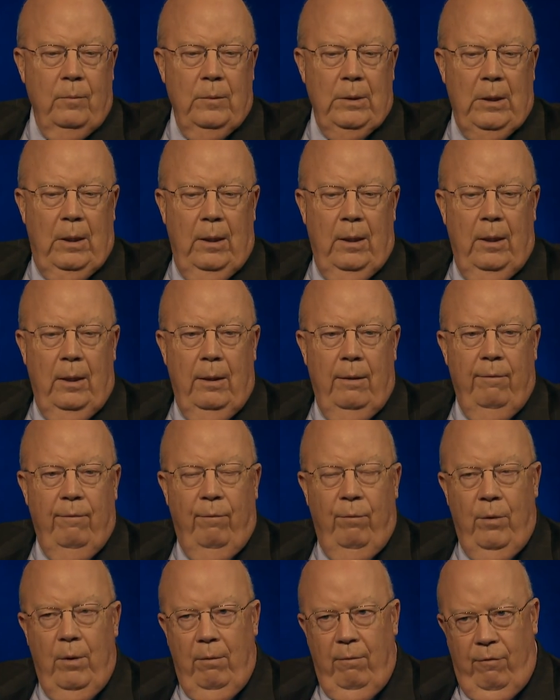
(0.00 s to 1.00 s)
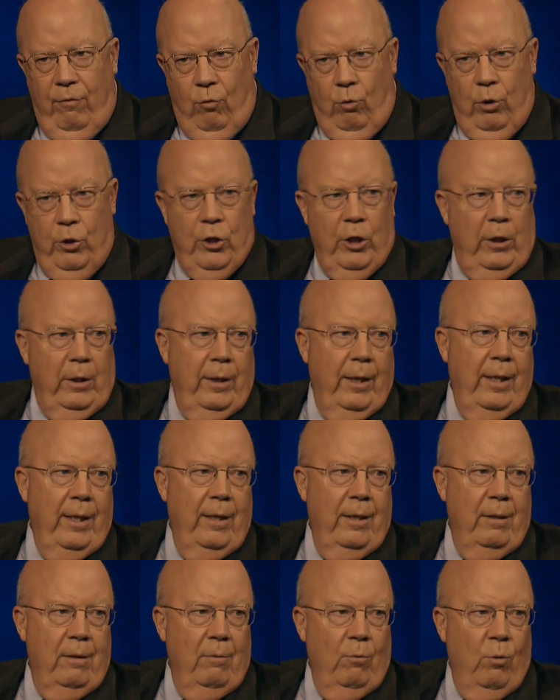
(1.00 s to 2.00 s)
uh, fortunately,
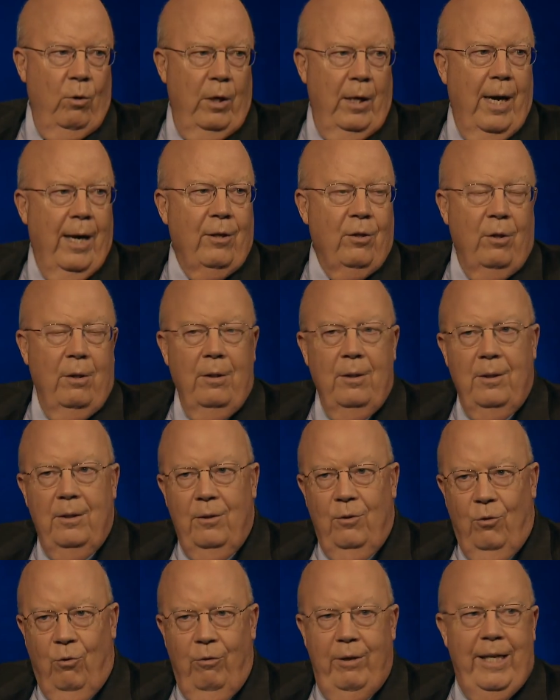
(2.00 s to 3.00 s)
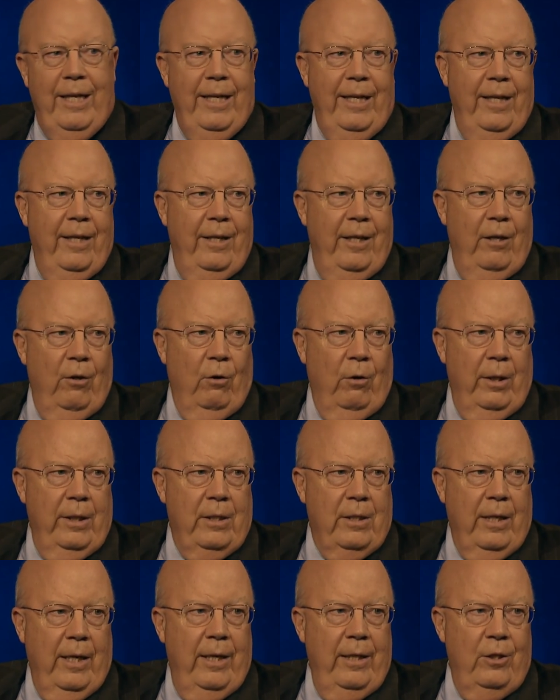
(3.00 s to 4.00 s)
and we're not greedy in the early
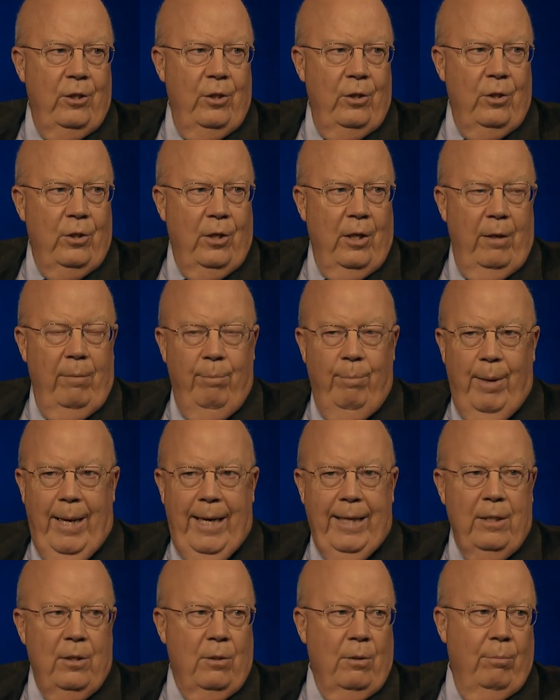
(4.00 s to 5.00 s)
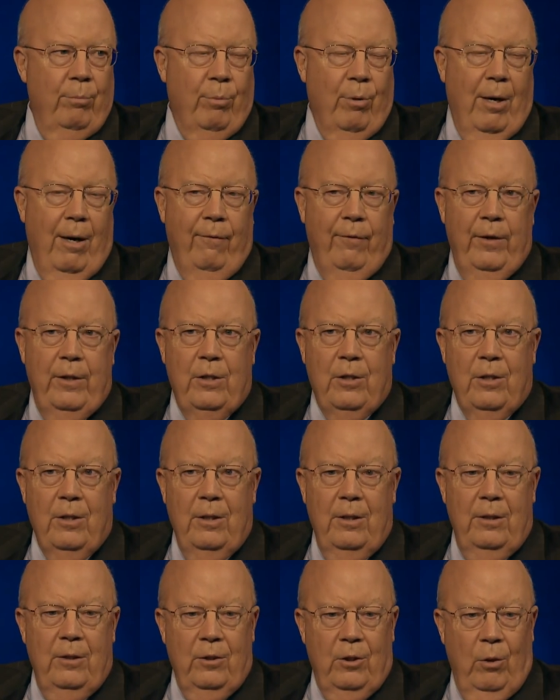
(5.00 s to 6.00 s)
stages and banked some profits.
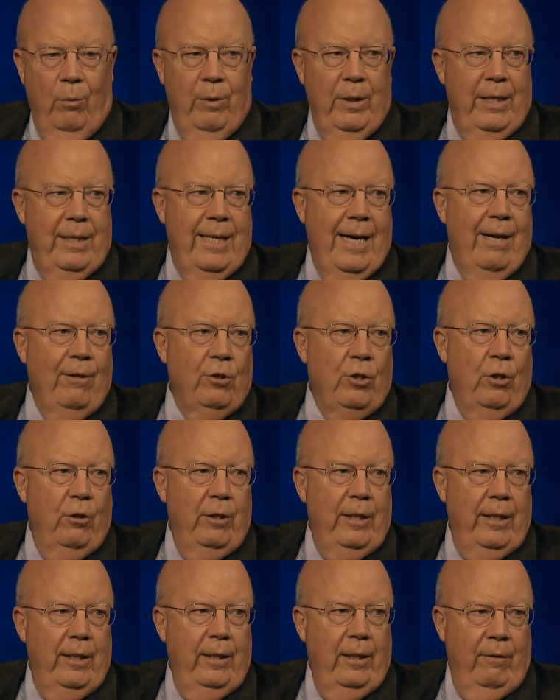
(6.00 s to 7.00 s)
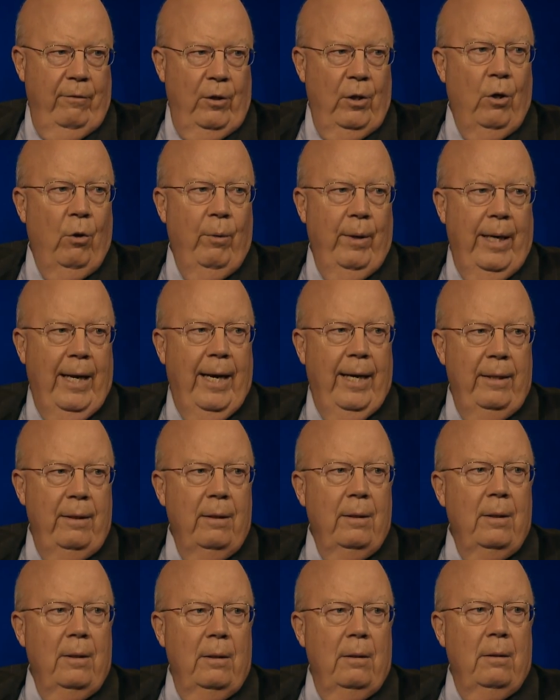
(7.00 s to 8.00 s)
So when the downturn hit, even though we had
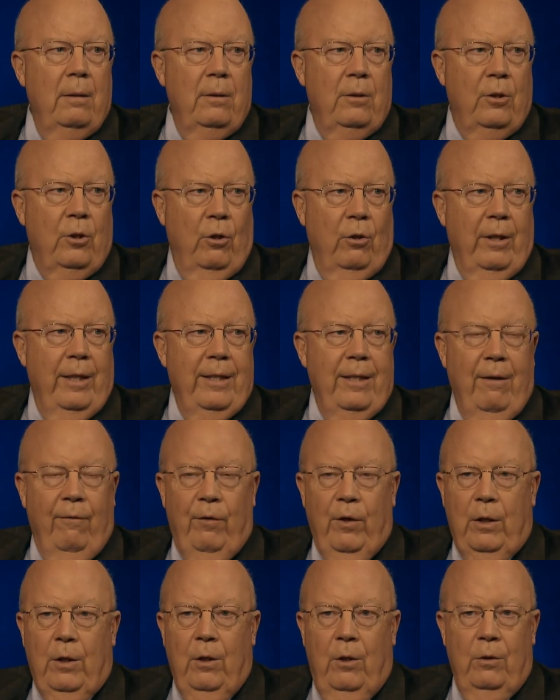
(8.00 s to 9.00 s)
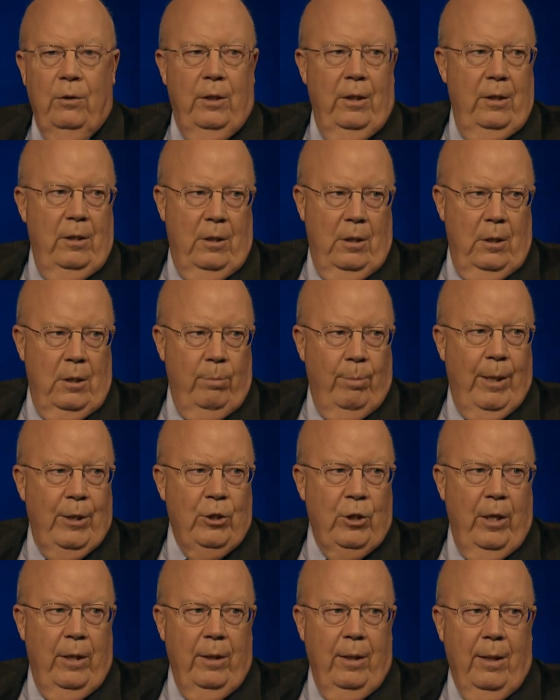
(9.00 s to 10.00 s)
certainly difficulties,
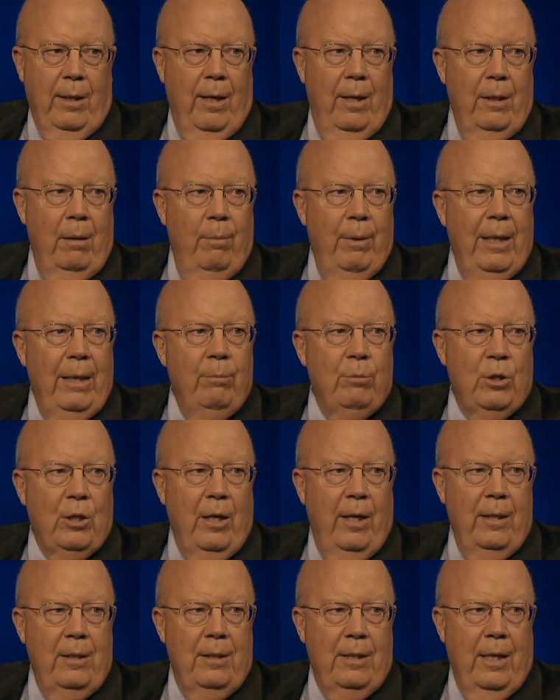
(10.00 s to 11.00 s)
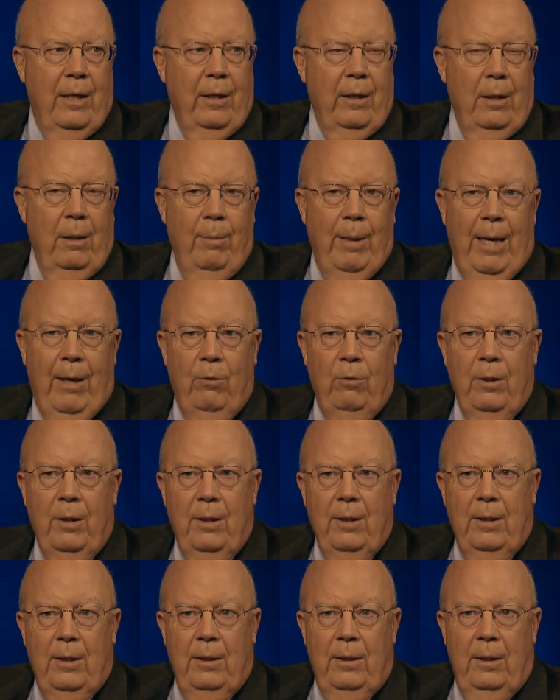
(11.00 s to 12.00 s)
especially on the condominium side, selling them out,
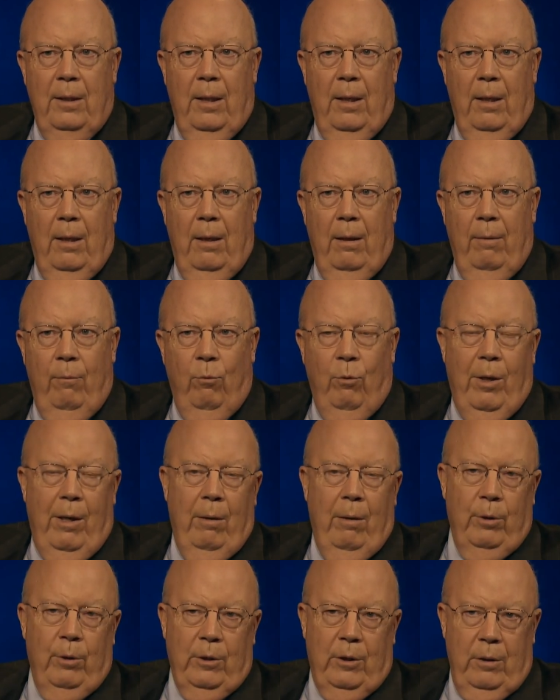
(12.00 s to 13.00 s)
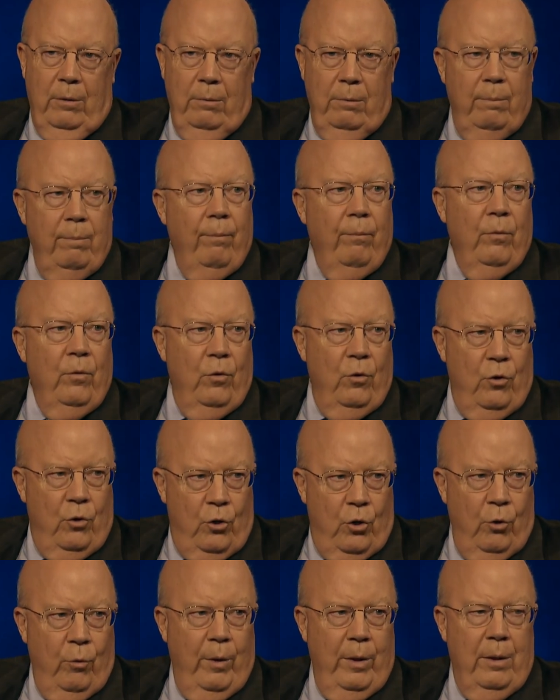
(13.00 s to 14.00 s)
um, we're to
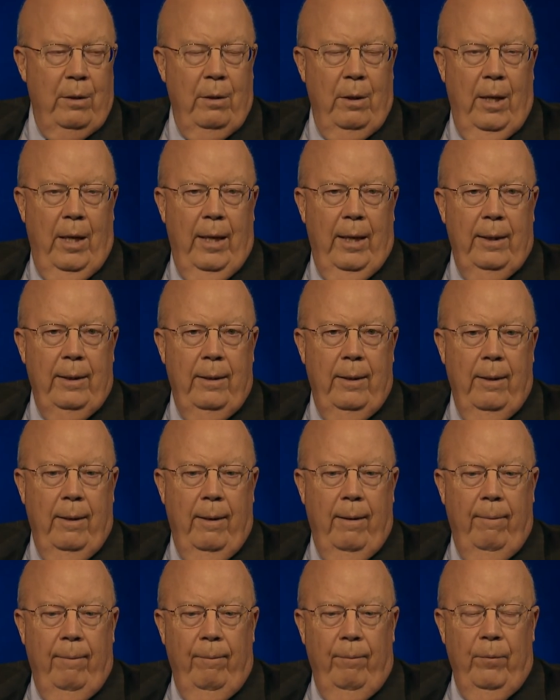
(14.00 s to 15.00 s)
do it and, uh,